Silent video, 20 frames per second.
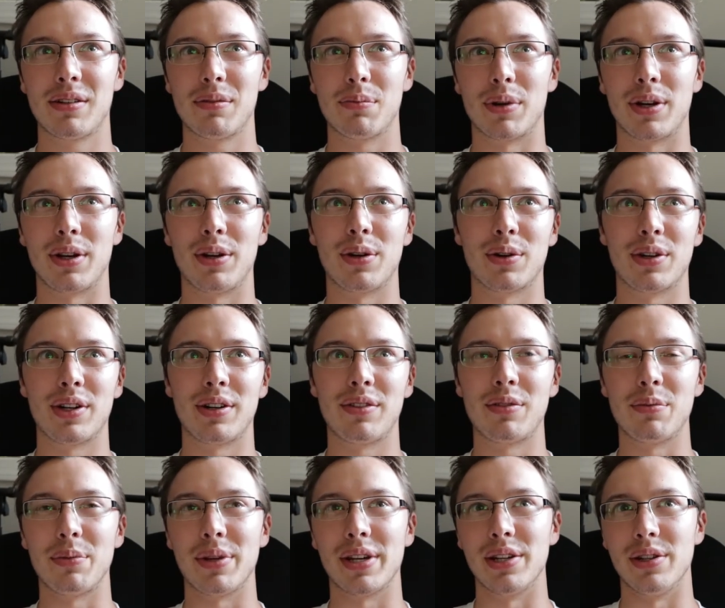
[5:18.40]
But in order
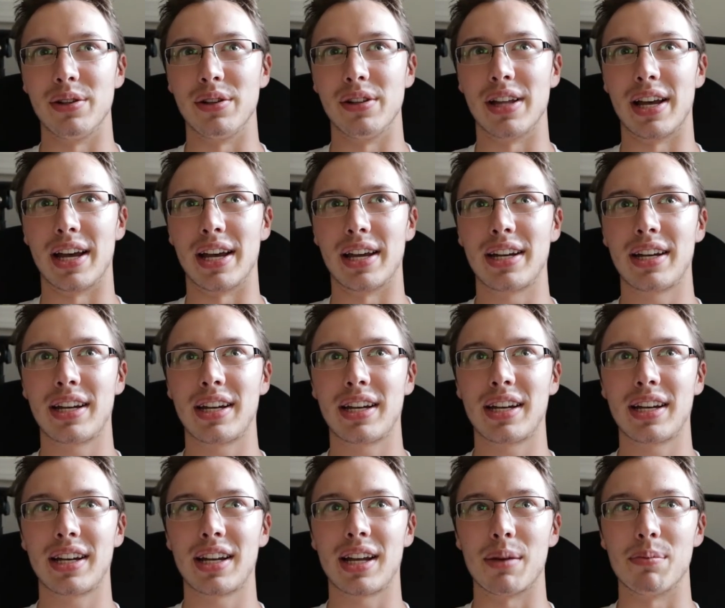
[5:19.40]
for me to do that,
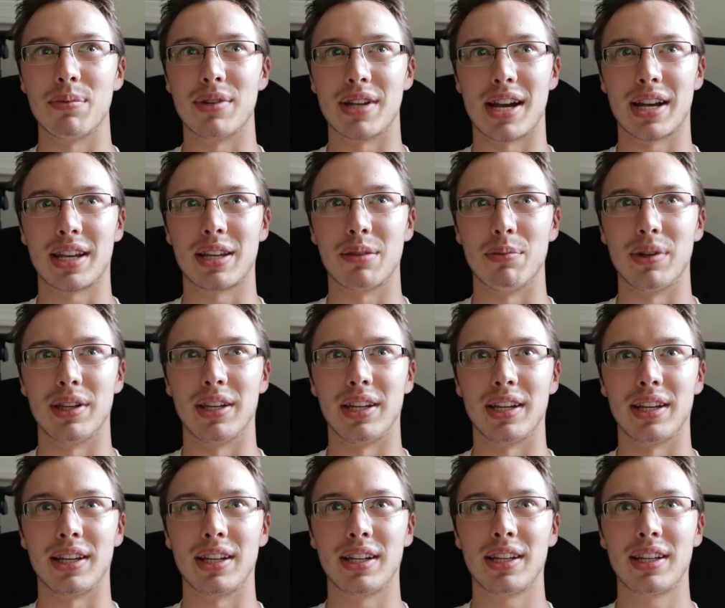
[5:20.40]
I'm
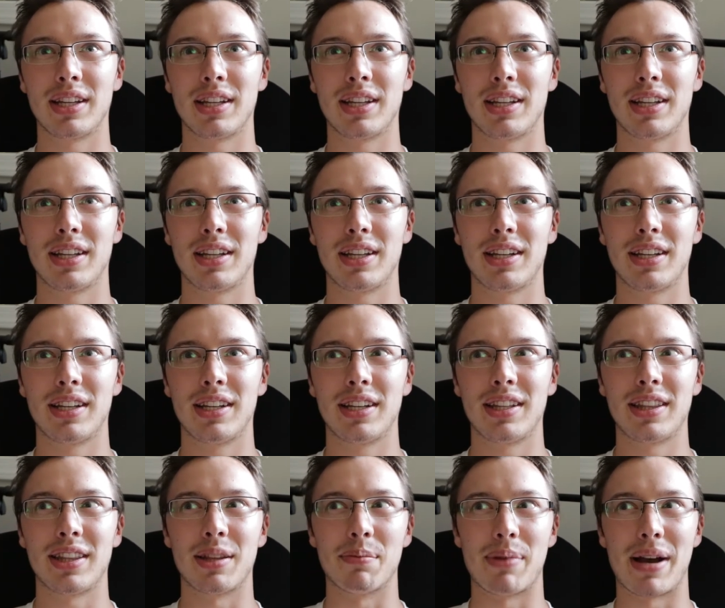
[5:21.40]
documenting
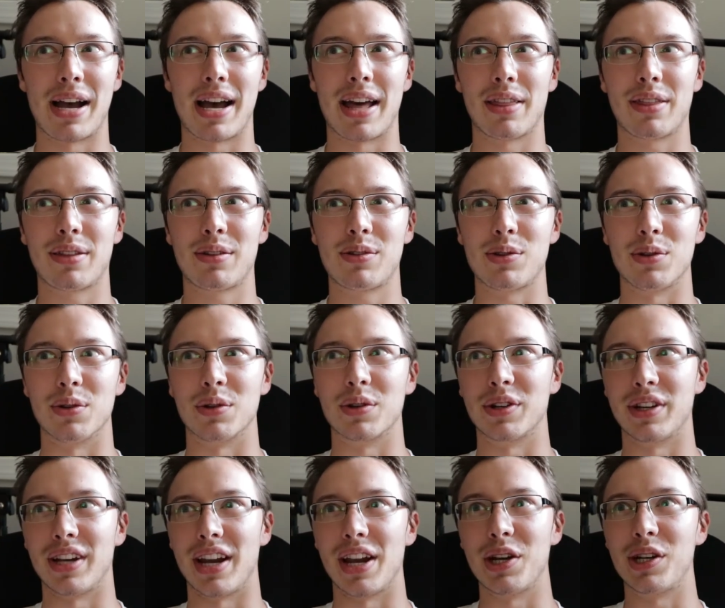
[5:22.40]
the path to
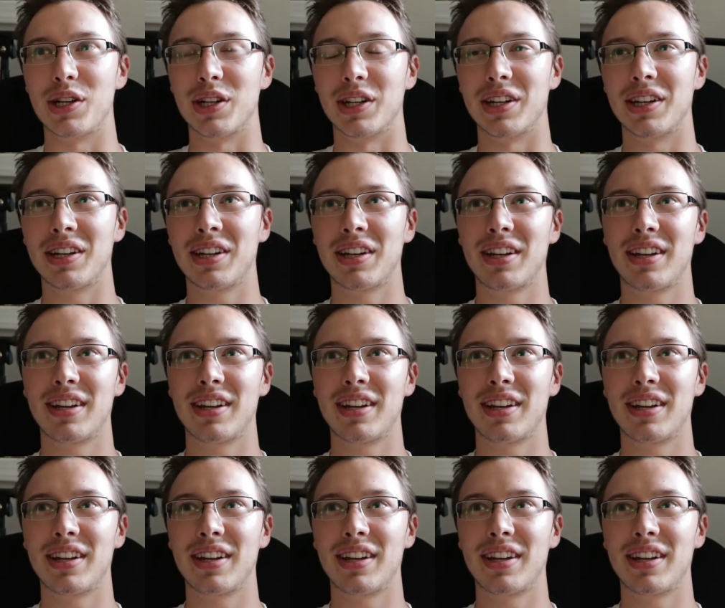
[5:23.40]
creation,